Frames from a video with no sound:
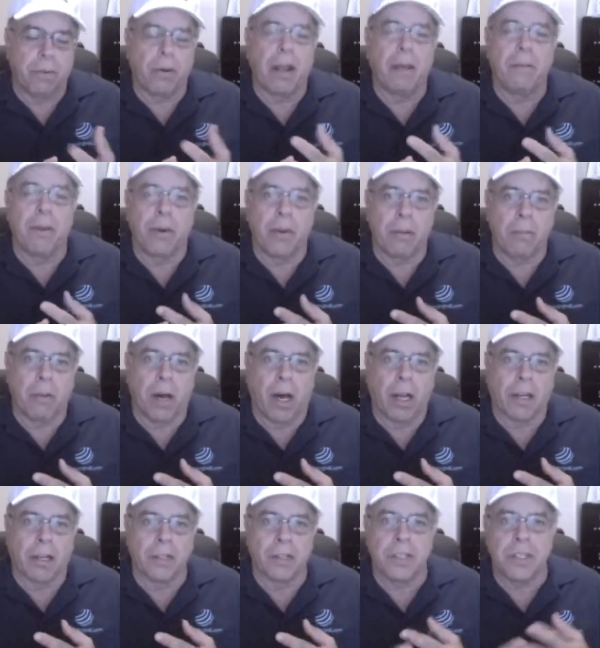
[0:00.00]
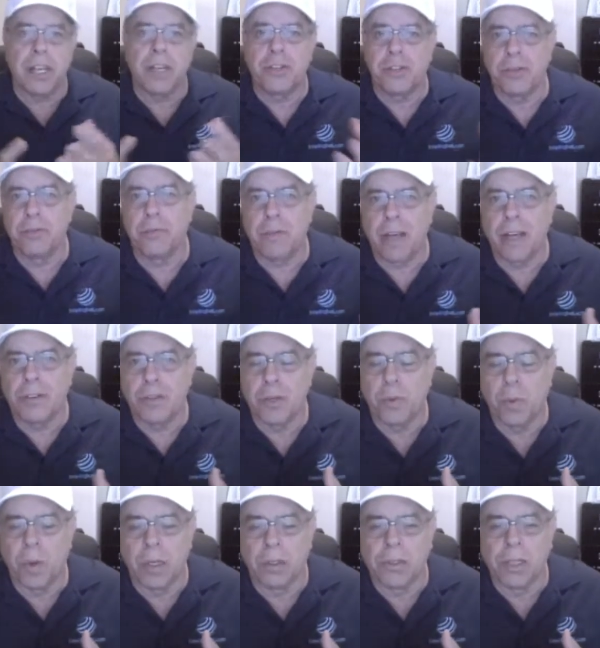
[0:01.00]
primary models, as you as
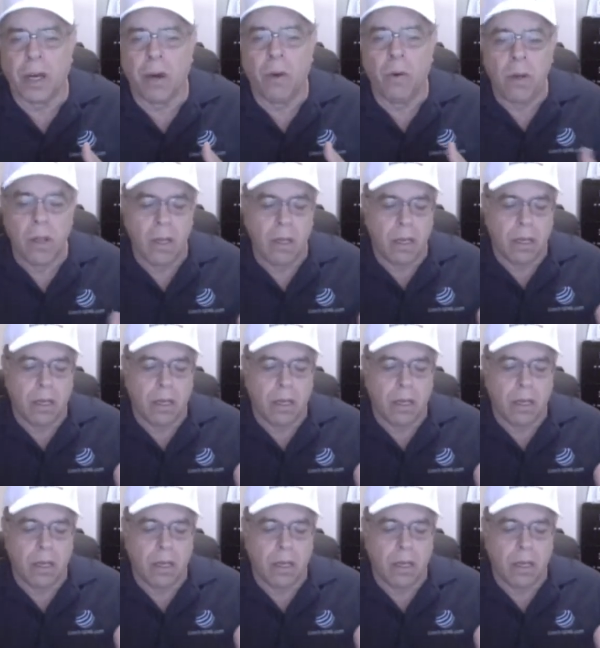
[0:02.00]
you well know,